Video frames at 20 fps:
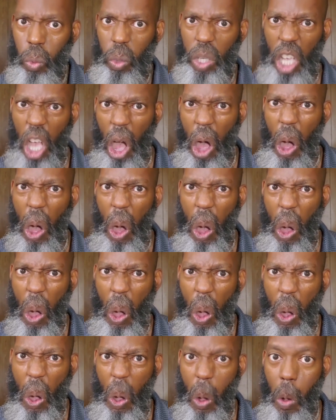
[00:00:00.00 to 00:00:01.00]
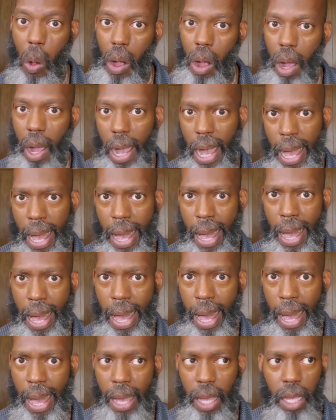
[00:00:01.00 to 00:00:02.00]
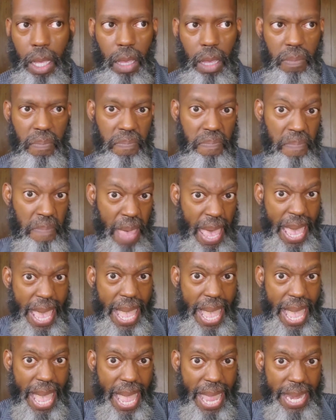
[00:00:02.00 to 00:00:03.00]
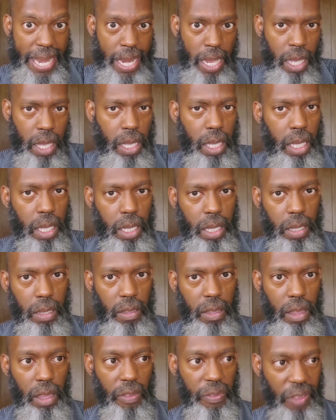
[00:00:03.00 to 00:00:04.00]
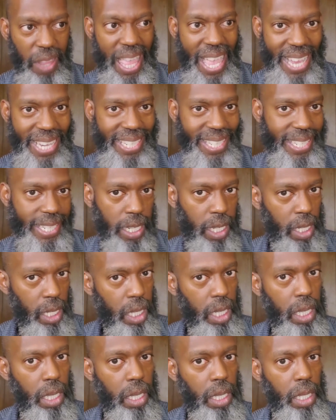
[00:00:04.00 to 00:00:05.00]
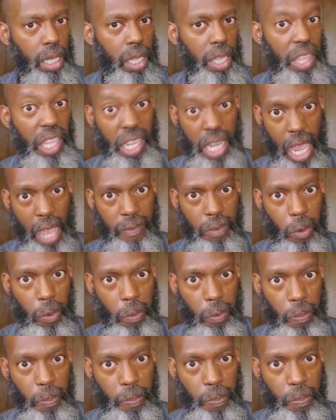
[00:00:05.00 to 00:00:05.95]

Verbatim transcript: we all are man, the flesh, the devil.